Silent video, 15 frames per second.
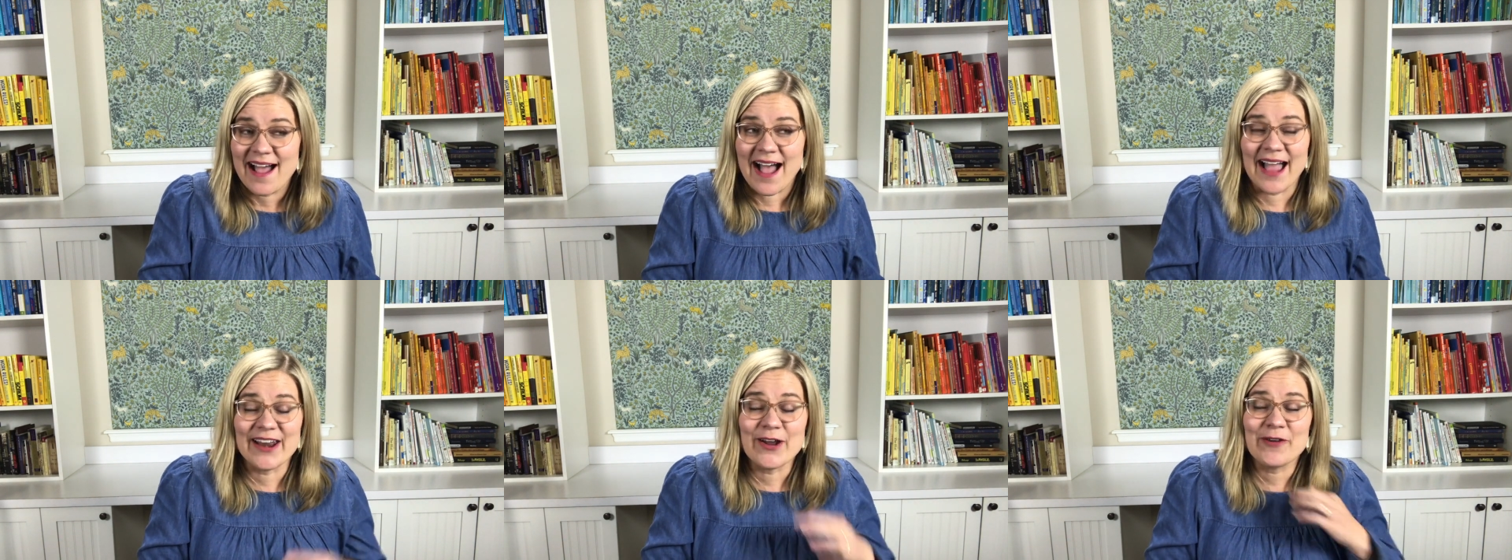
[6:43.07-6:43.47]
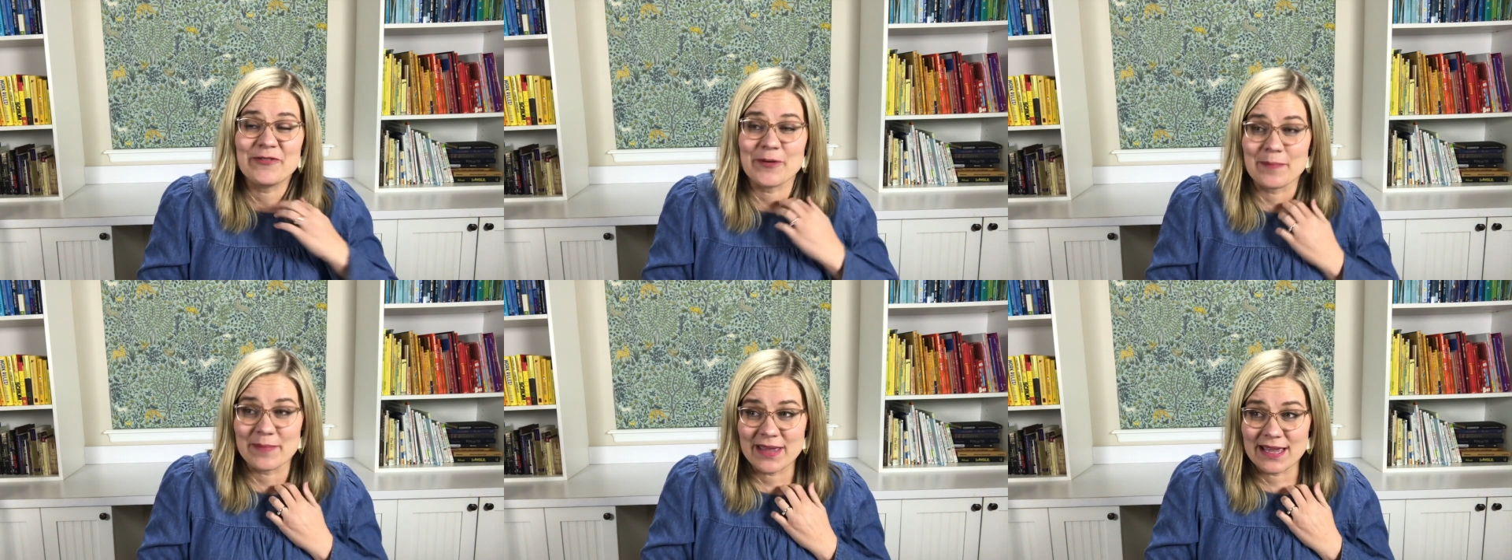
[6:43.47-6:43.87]
I know
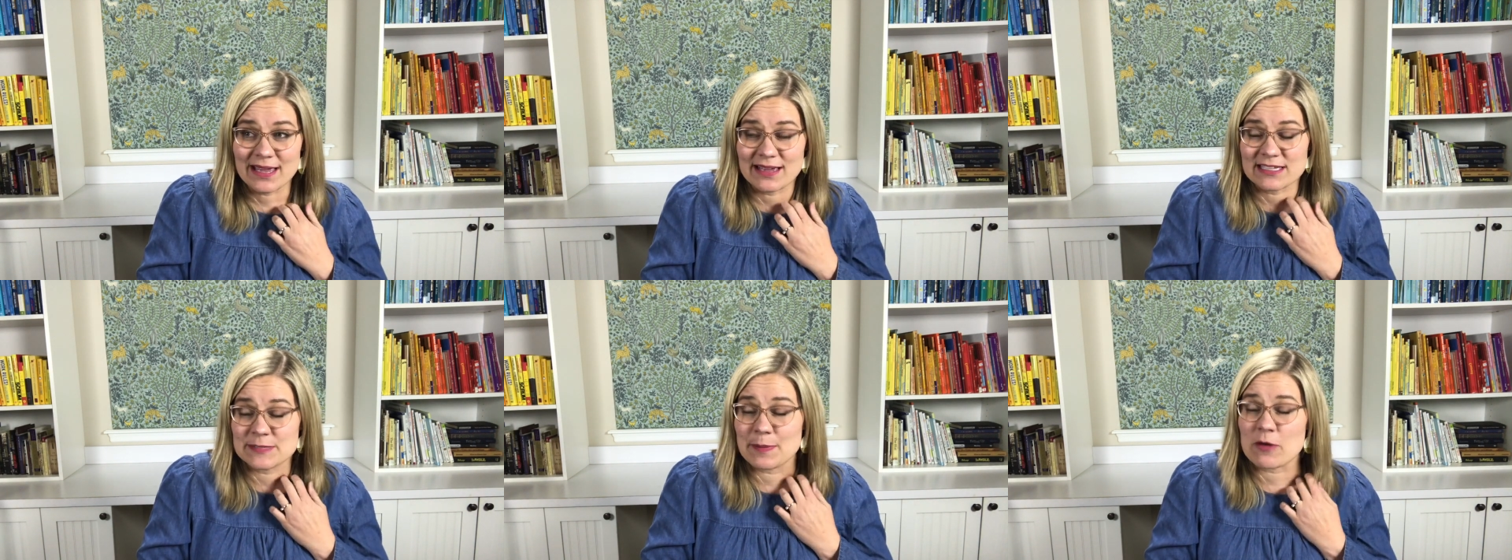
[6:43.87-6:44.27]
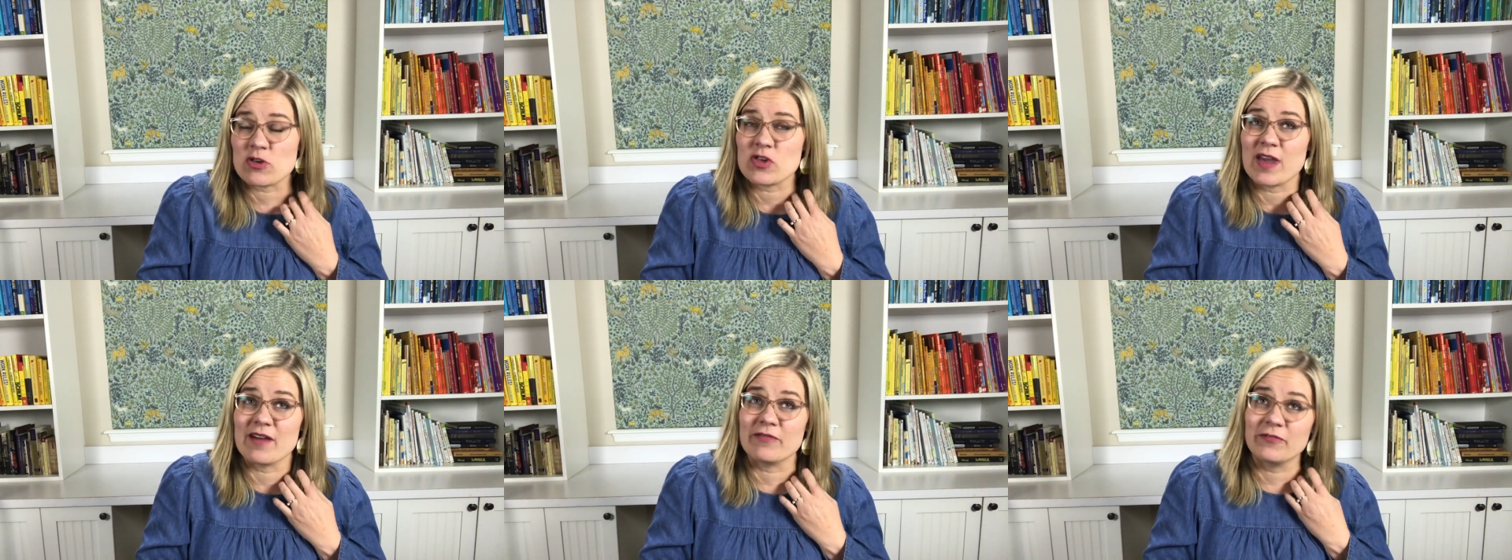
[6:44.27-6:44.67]
for me,
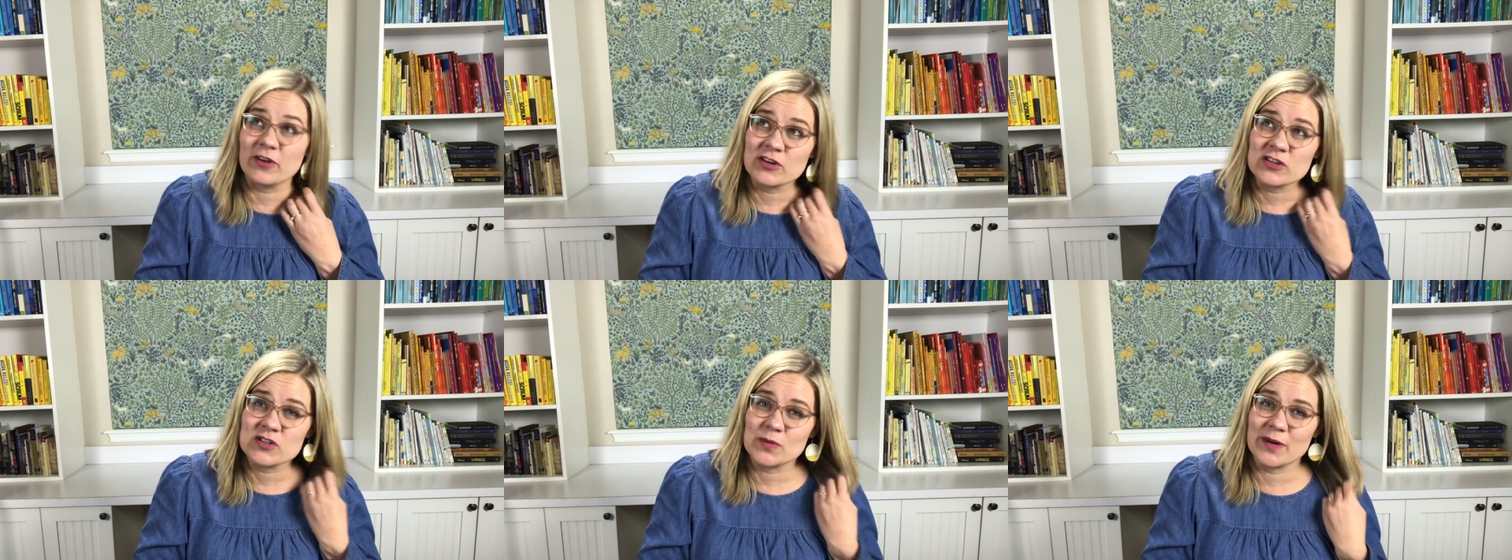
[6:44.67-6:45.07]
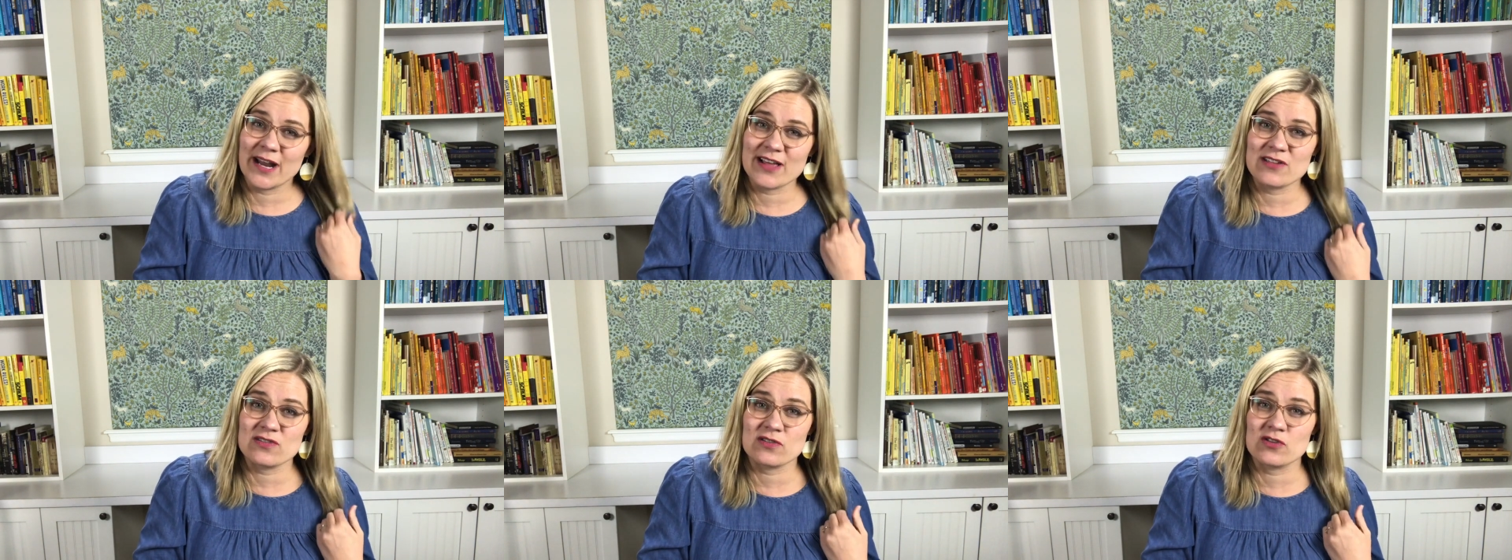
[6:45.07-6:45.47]
especially at first when
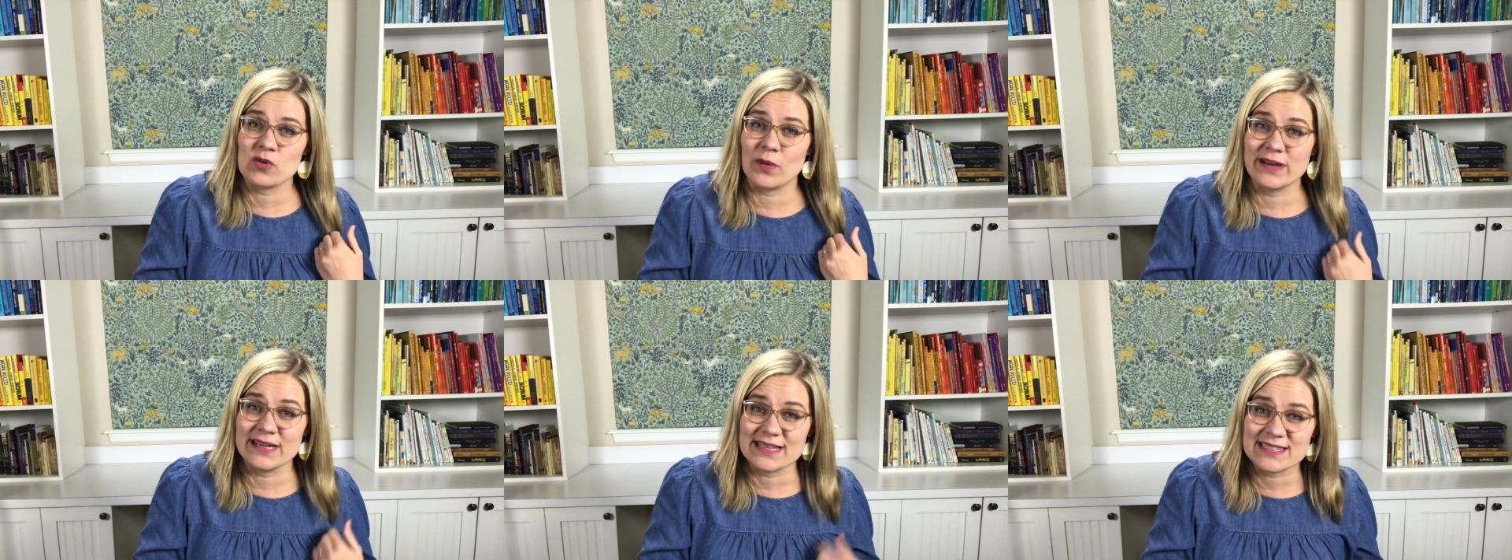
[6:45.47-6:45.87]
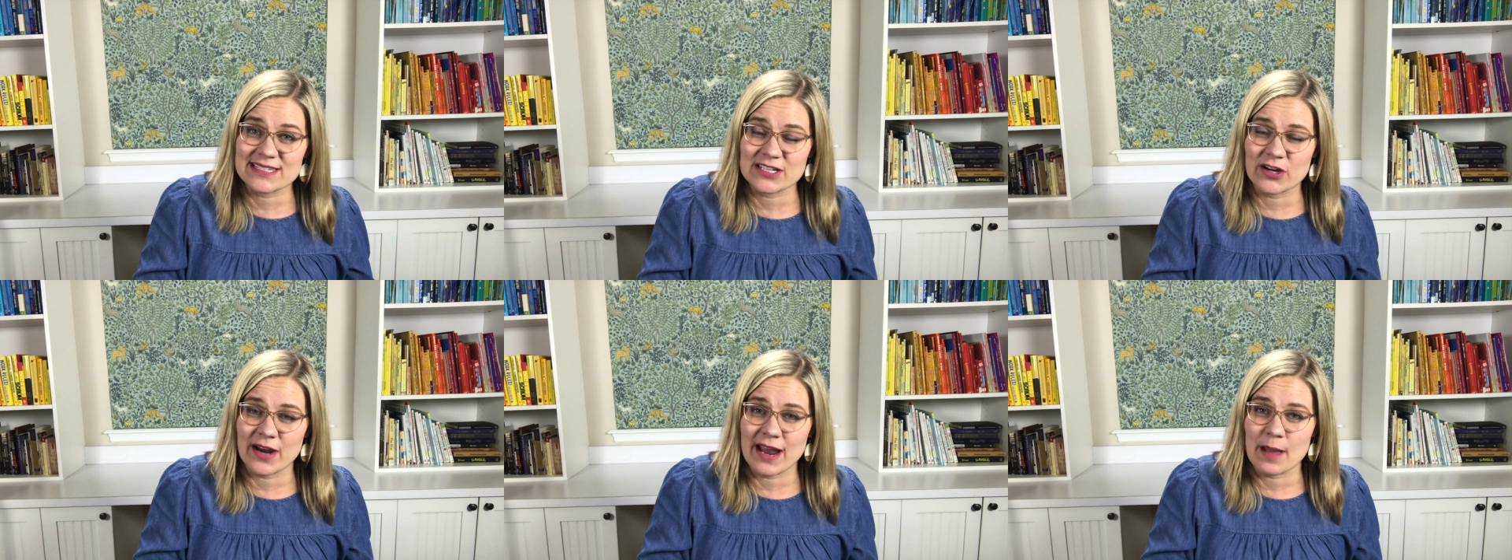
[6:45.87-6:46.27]
I joined
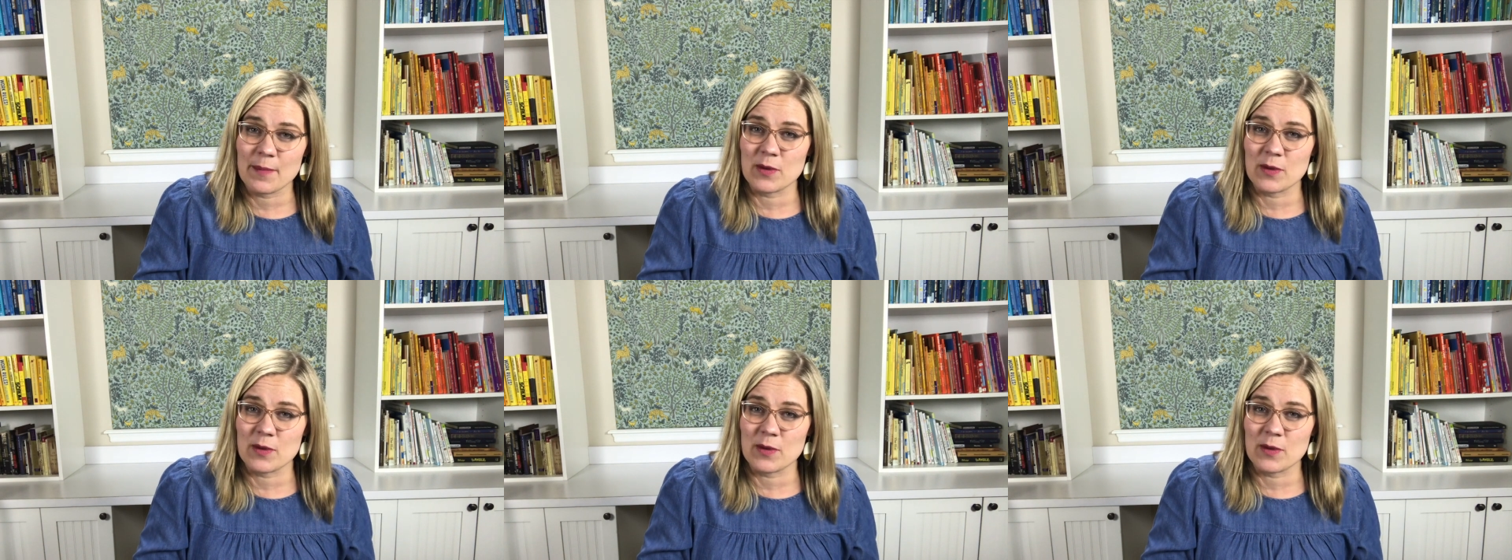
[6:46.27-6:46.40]
Instagram,